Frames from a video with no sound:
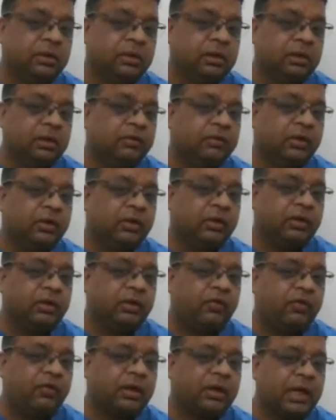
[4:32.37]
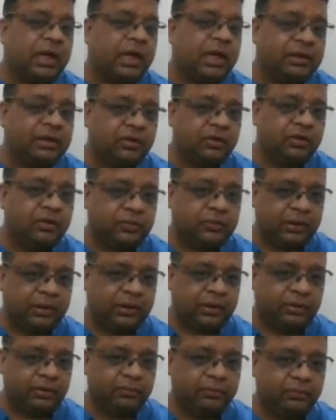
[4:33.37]
even on the far right end of
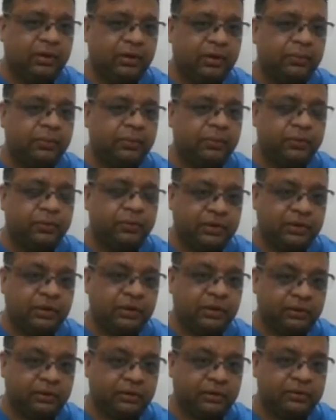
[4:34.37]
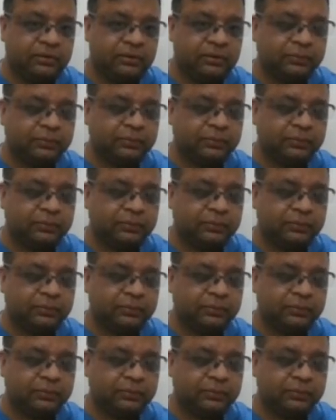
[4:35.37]
spectrum, where they're posting things.